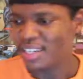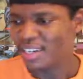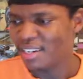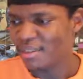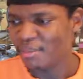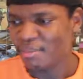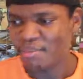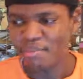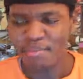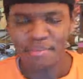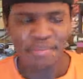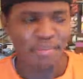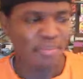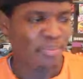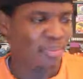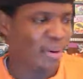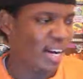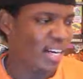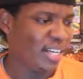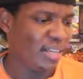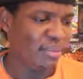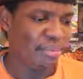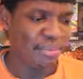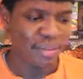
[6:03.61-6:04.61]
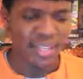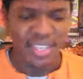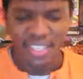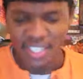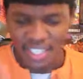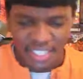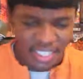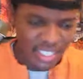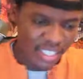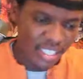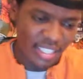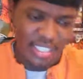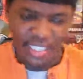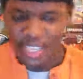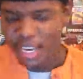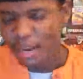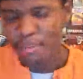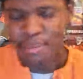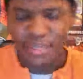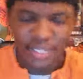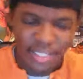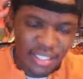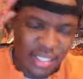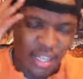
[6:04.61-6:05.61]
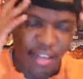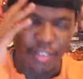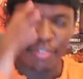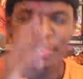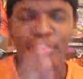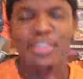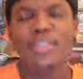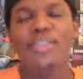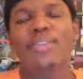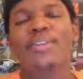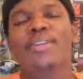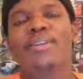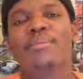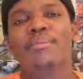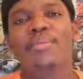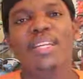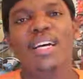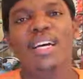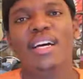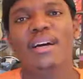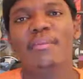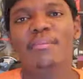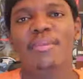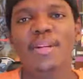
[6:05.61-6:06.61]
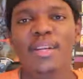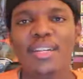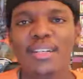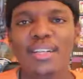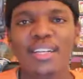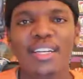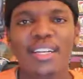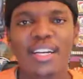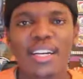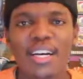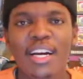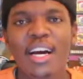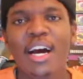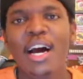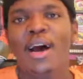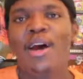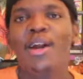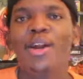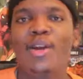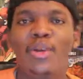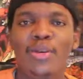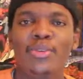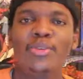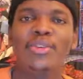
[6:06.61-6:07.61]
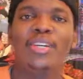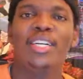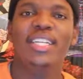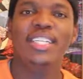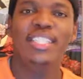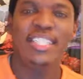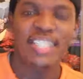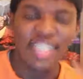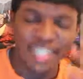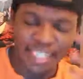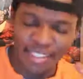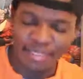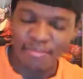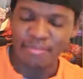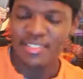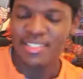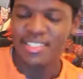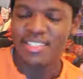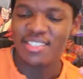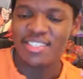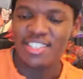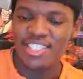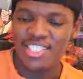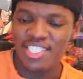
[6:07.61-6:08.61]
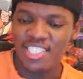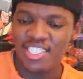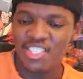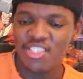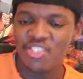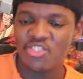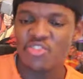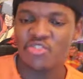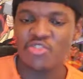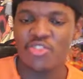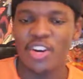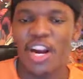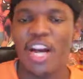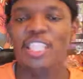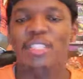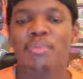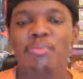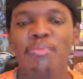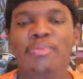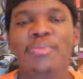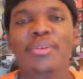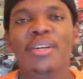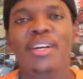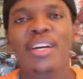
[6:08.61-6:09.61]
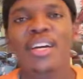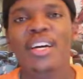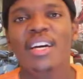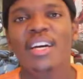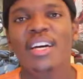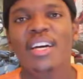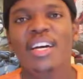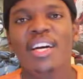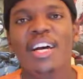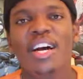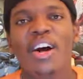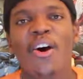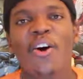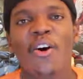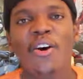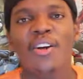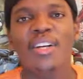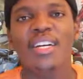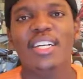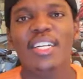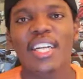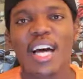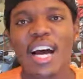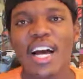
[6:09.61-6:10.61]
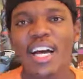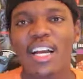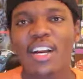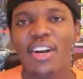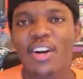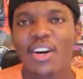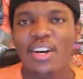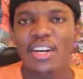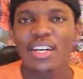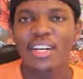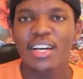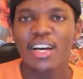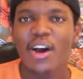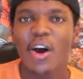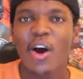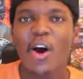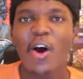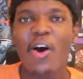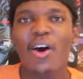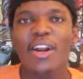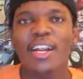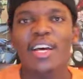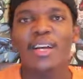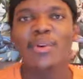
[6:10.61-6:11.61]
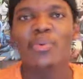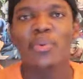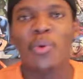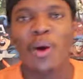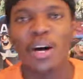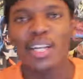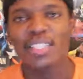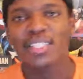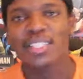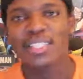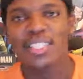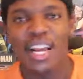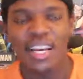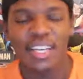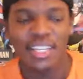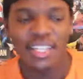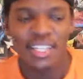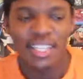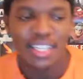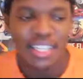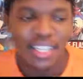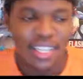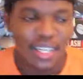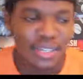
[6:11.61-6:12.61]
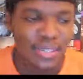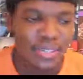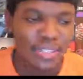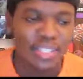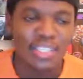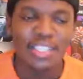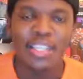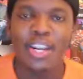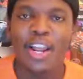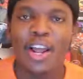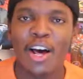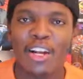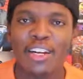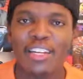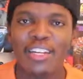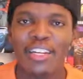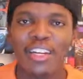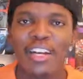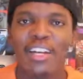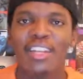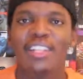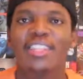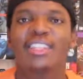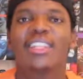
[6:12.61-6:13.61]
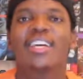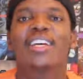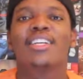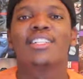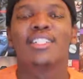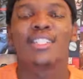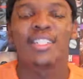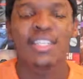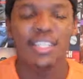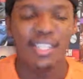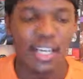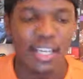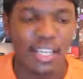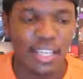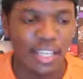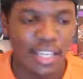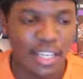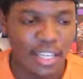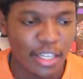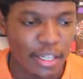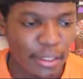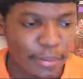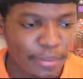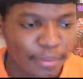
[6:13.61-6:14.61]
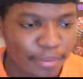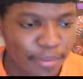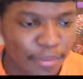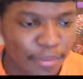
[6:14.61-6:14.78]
the bratty billionaire type of stuff, you know what I'm saying? I don't really like grasp all the dialogue all at once. Like, it was a lot of things to take in.